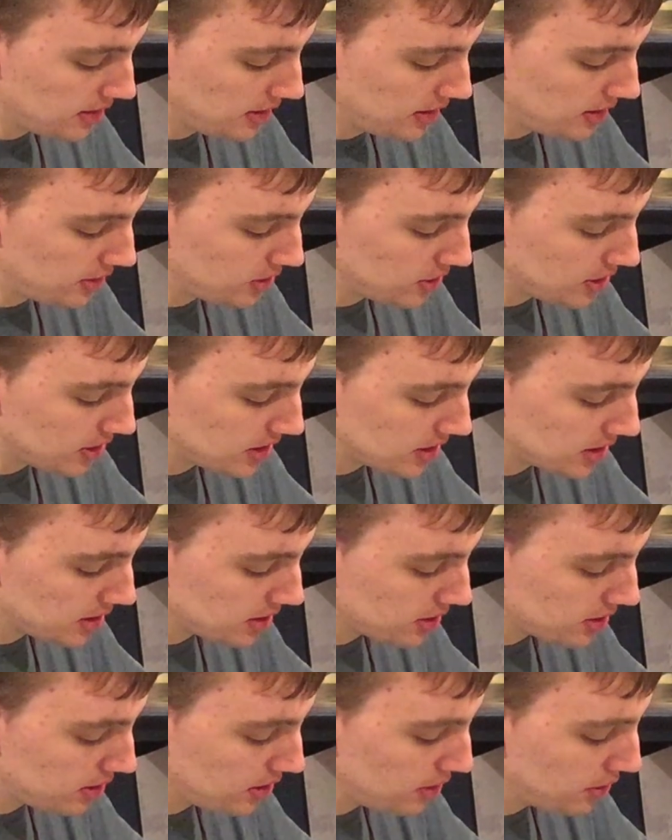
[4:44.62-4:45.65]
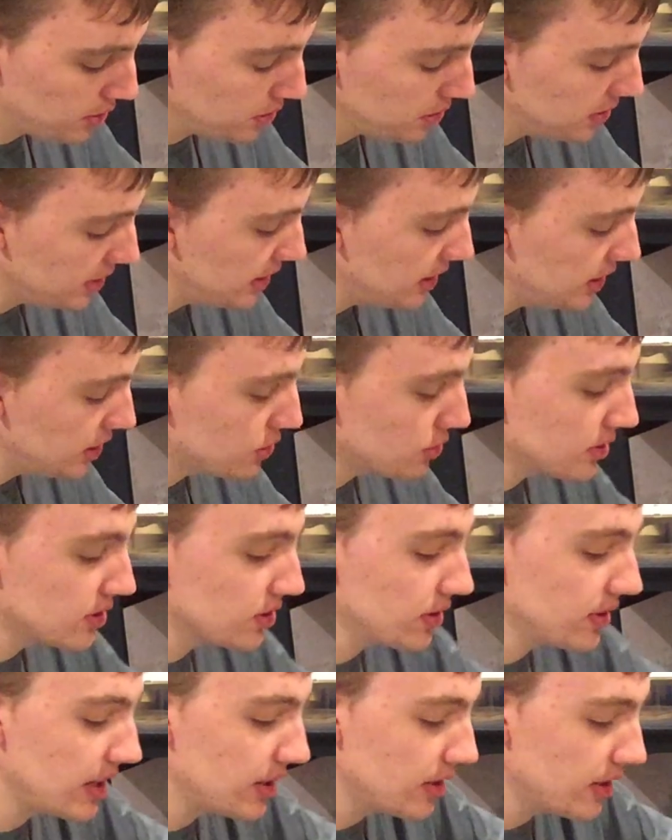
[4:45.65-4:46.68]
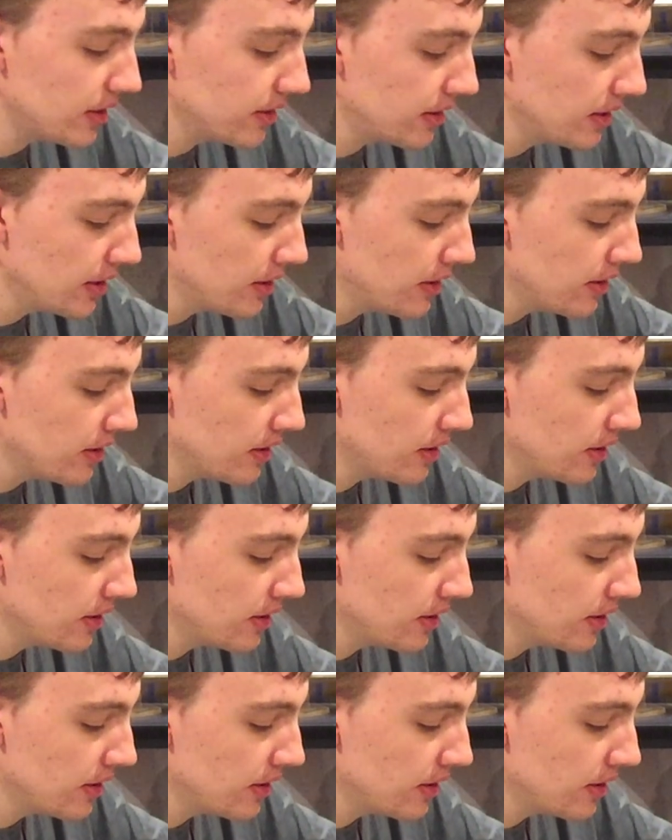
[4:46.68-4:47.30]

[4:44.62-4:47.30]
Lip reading: and just slowly drizzle that on there.